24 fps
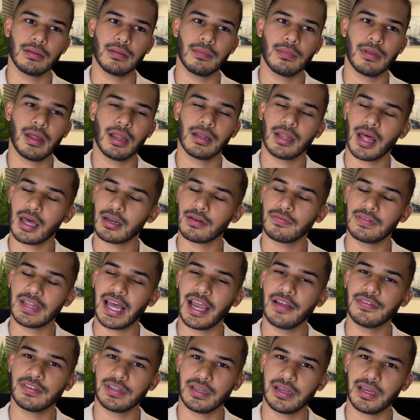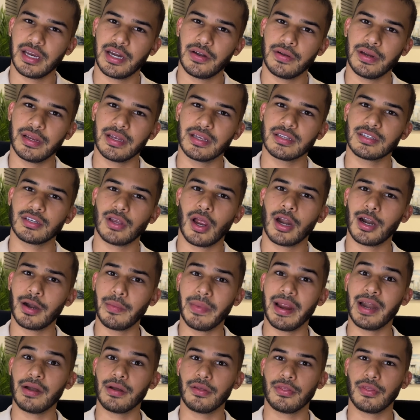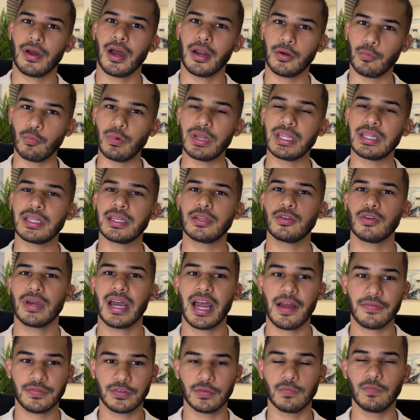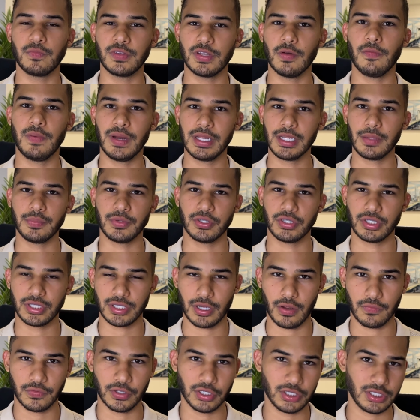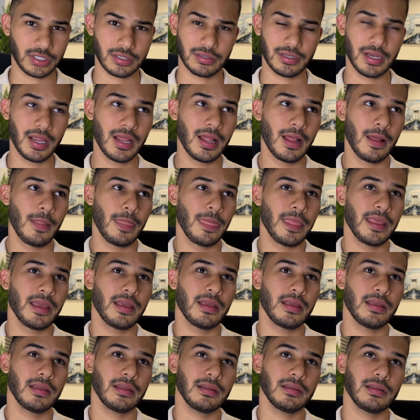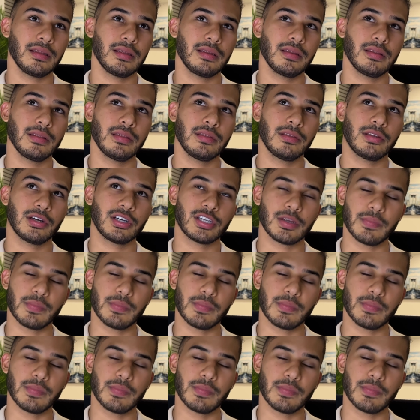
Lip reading: a lot of life's areas are a marathon, really. You have to develop yourself. There's a